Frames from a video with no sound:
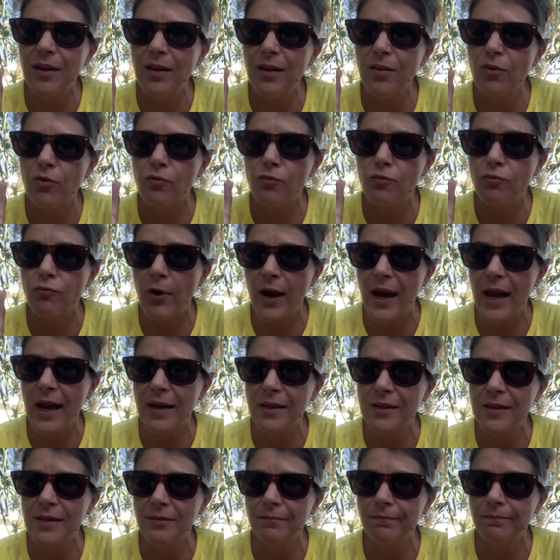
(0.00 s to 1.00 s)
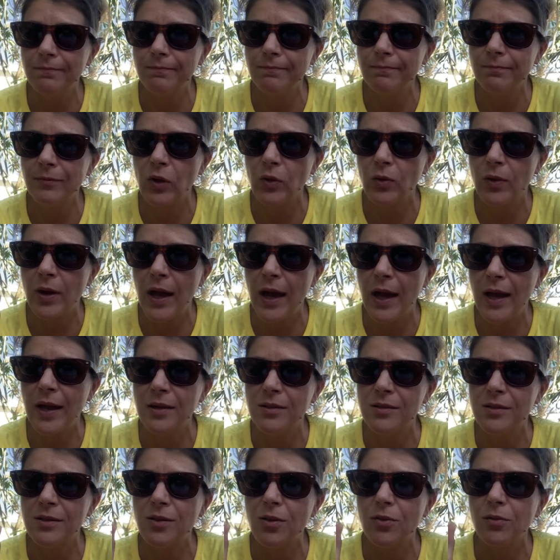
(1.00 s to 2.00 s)
rate, okay?
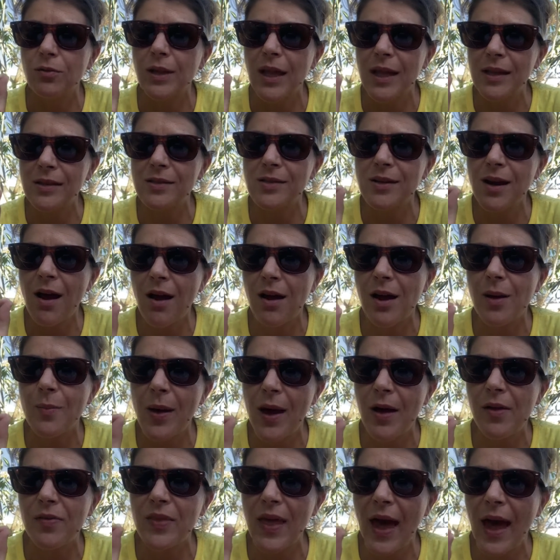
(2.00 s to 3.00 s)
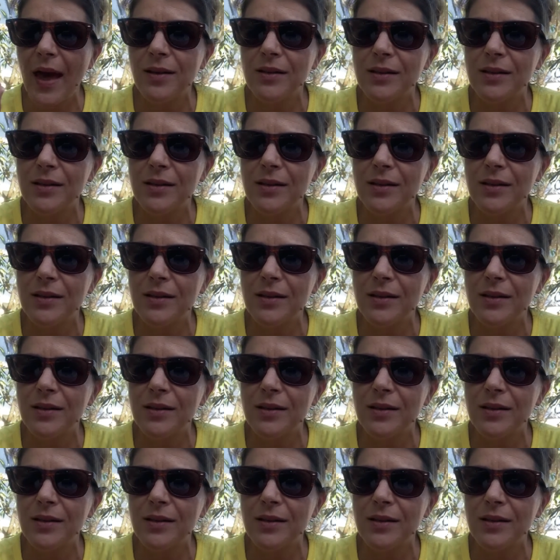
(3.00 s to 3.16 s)
So let's talk about that.